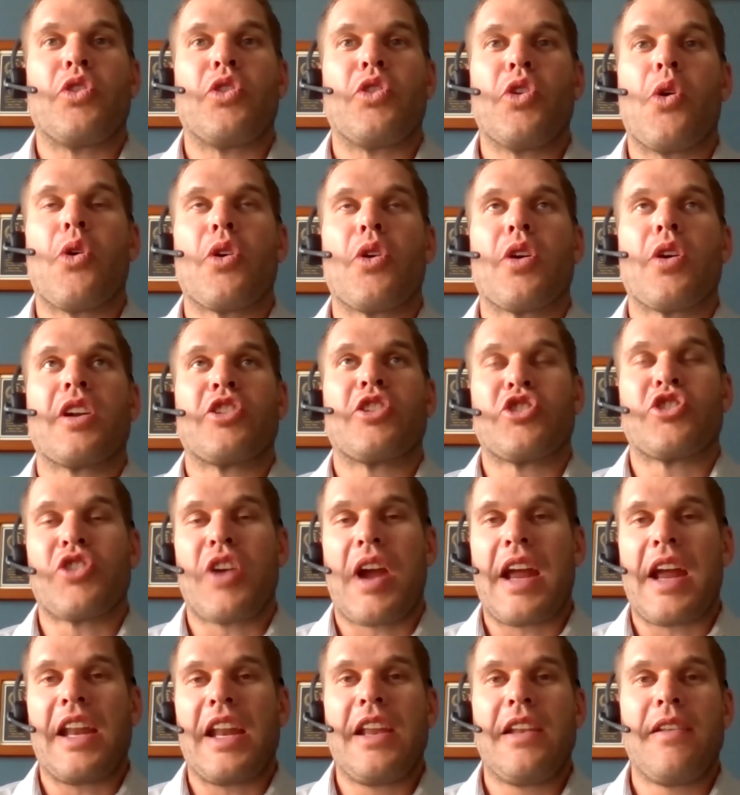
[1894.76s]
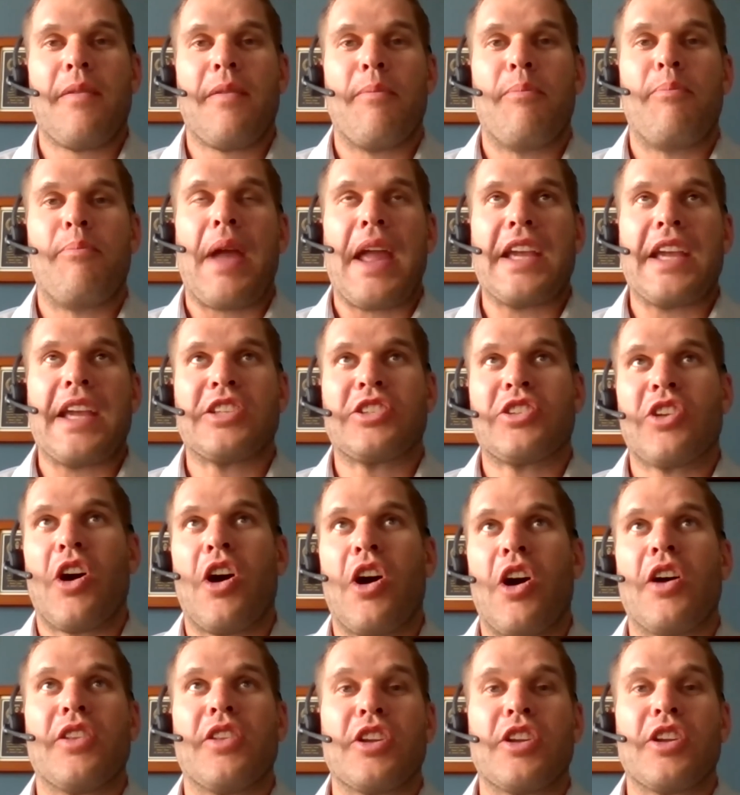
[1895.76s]
your training based
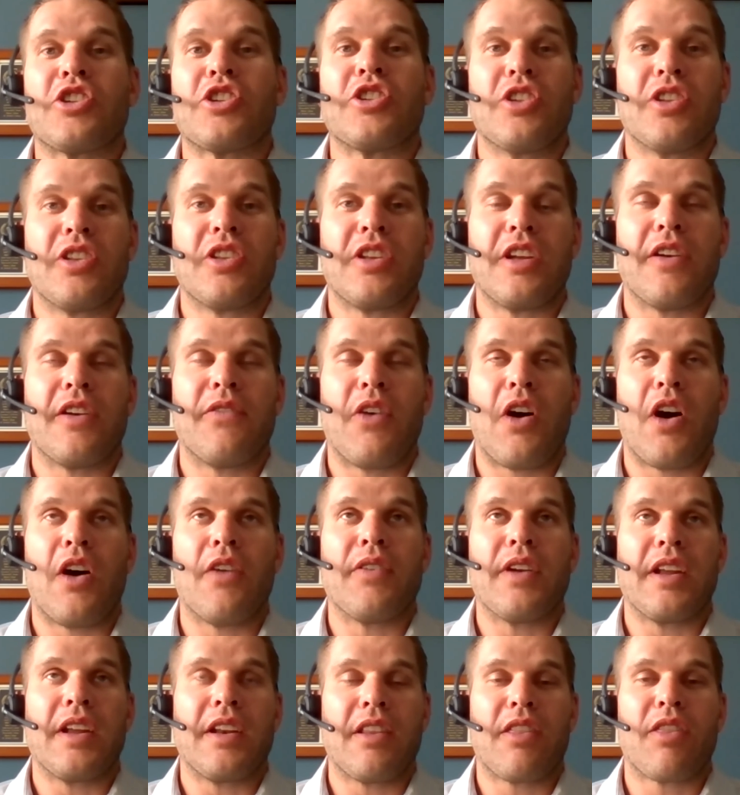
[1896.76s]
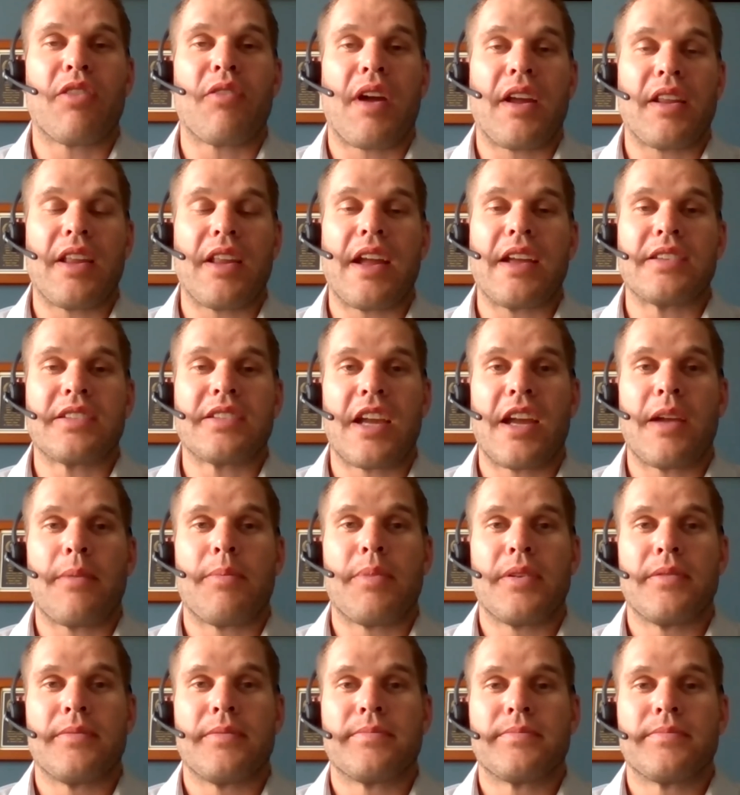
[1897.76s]
on the, the evolving threat
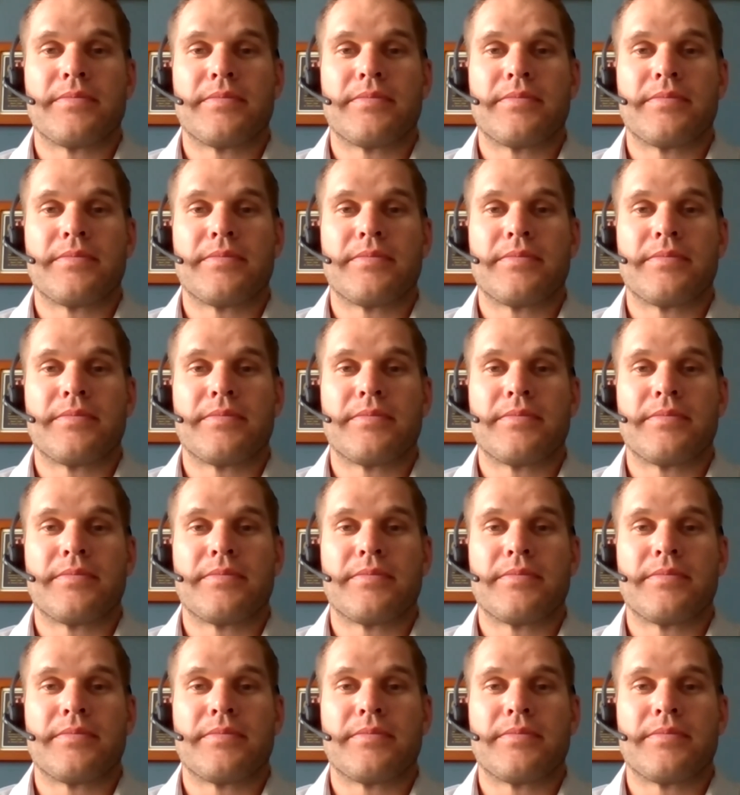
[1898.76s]
landscape